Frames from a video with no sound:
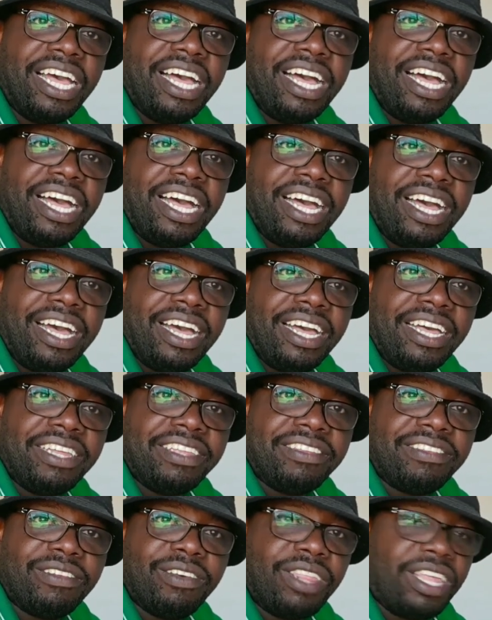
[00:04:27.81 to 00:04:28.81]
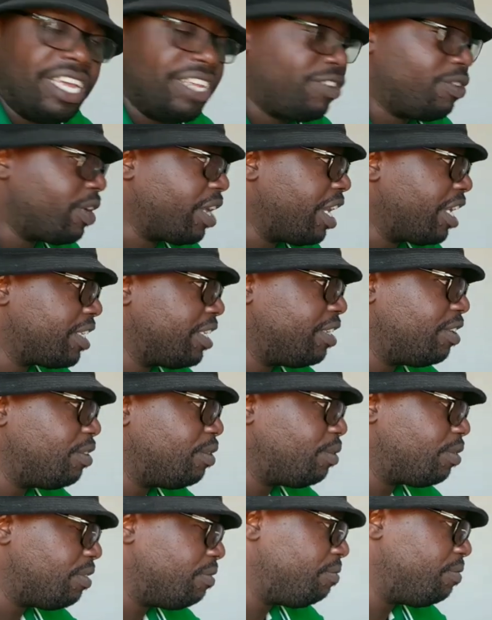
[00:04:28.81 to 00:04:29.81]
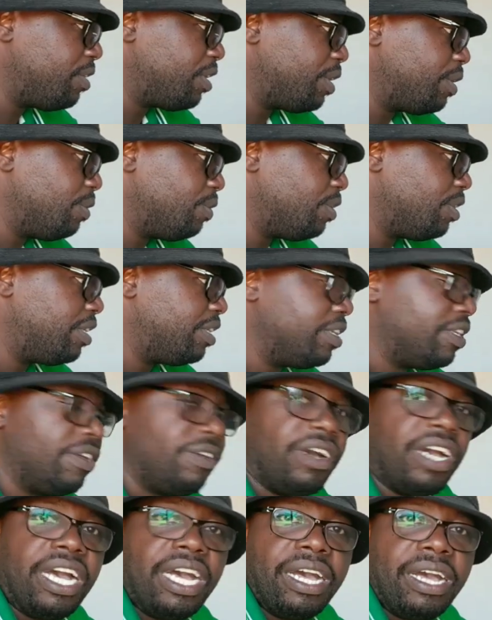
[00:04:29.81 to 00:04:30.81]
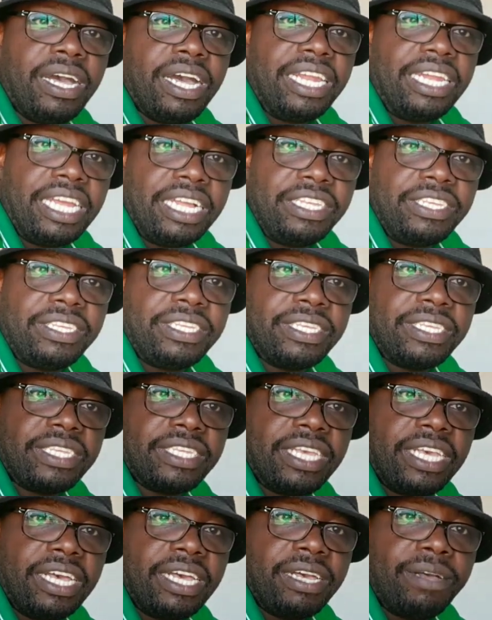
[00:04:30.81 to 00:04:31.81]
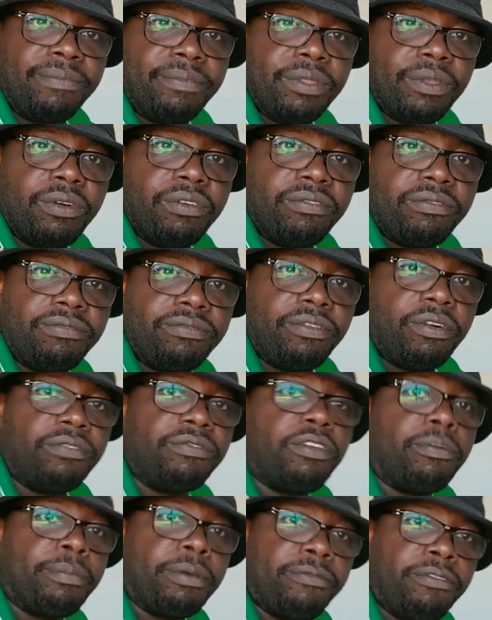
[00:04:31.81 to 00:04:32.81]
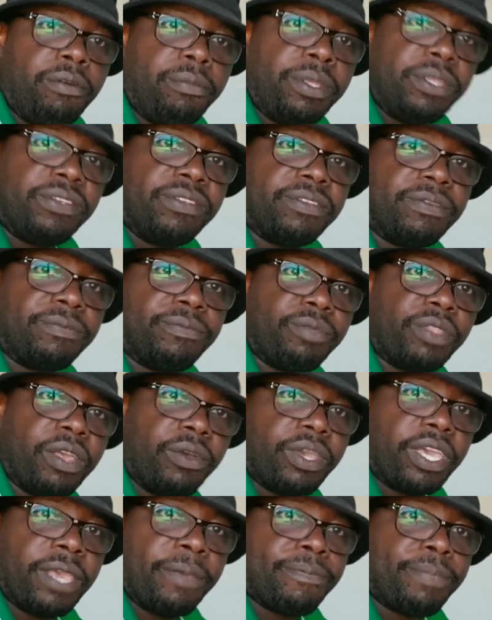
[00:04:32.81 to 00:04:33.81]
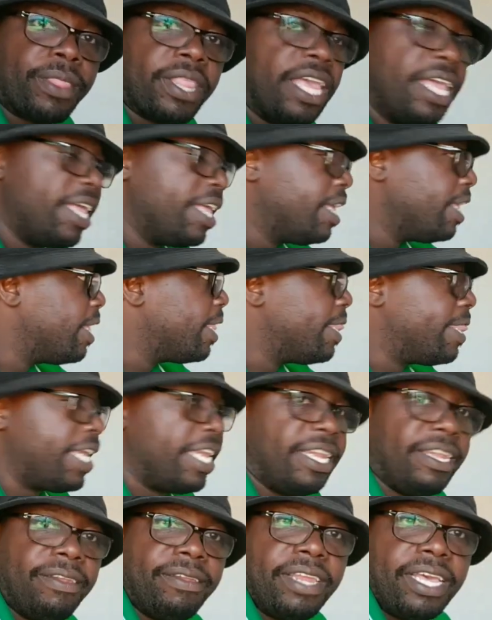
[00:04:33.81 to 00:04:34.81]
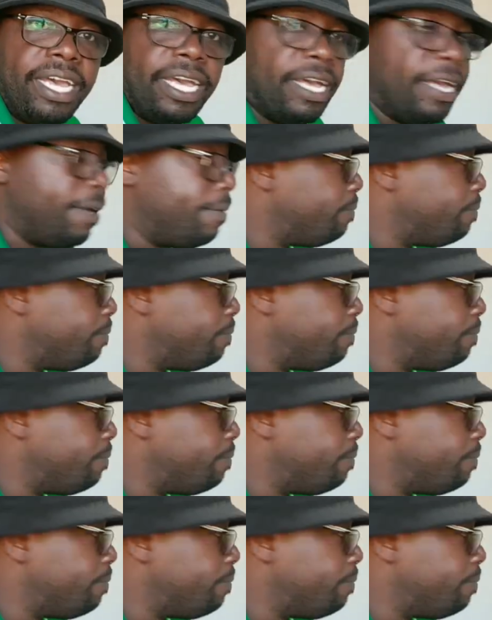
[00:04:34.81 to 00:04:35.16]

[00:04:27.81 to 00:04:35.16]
so that you can actually do some very good, analysis of your performance, okay? Then